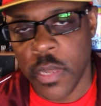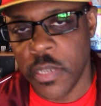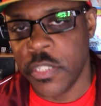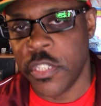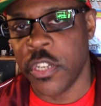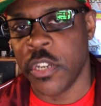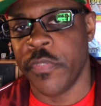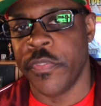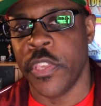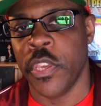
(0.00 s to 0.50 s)

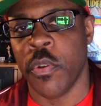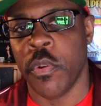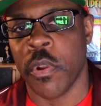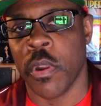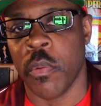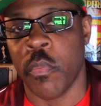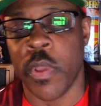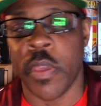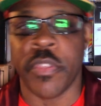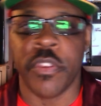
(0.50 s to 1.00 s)
dear
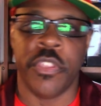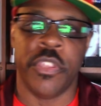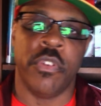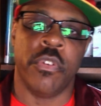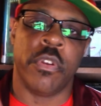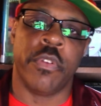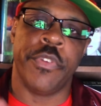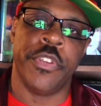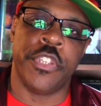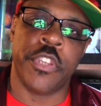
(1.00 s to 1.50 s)
viewer, whether
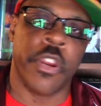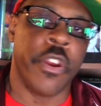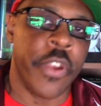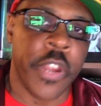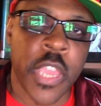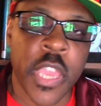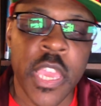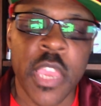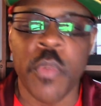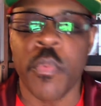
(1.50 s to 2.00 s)
you're a
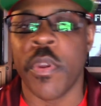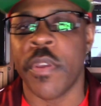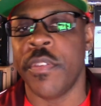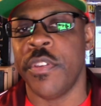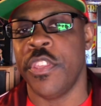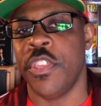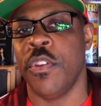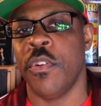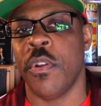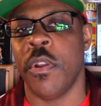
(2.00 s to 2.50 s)
returnee, whether
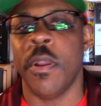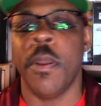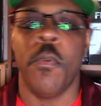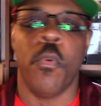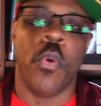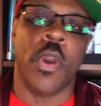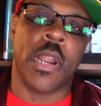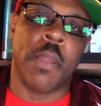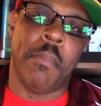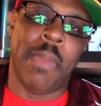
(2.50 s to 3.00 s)
you're
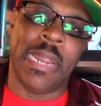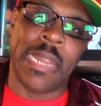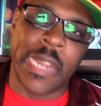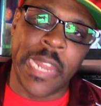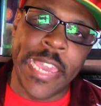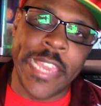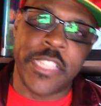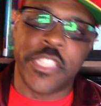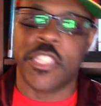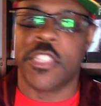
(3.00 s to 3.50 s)
one of my
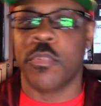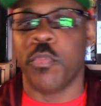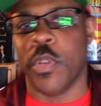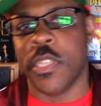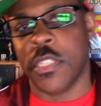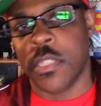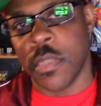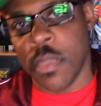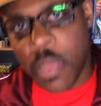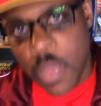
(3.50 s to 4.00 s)
leets,
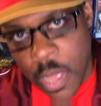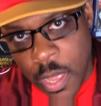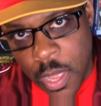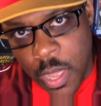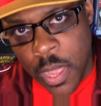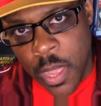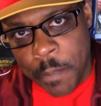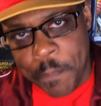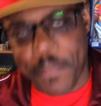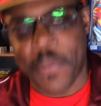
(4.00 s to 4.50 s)
what's
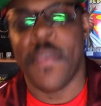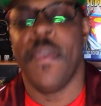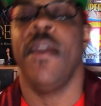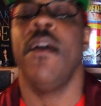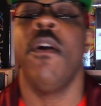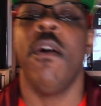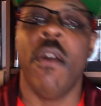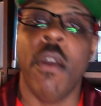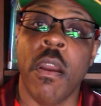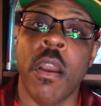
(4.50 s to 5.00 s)
up,
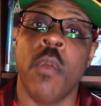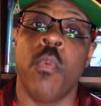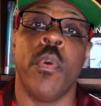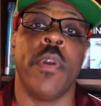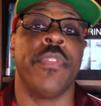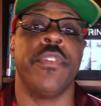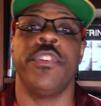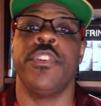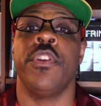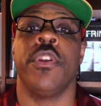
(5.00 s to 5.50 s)
or
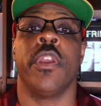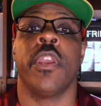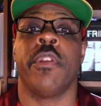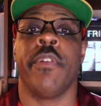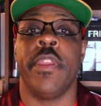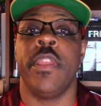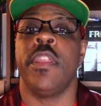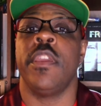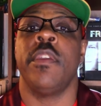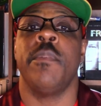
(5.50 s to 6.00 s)
whether you're a
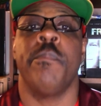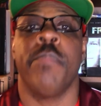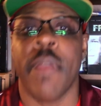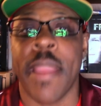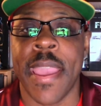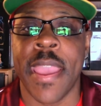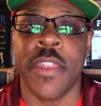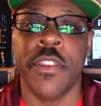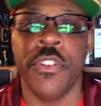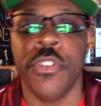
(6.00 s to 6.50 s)
greenie,
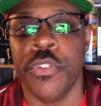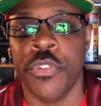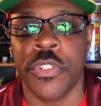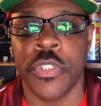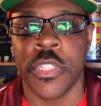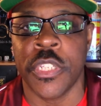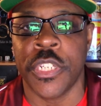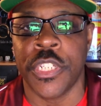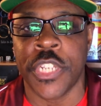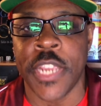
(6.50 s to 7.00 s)
brand new
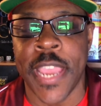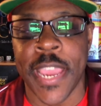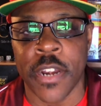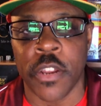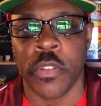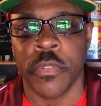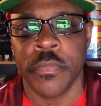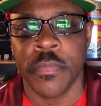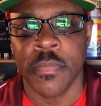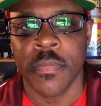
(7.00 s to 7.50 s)
to the
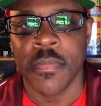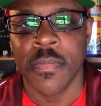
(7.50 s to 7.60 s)
channel,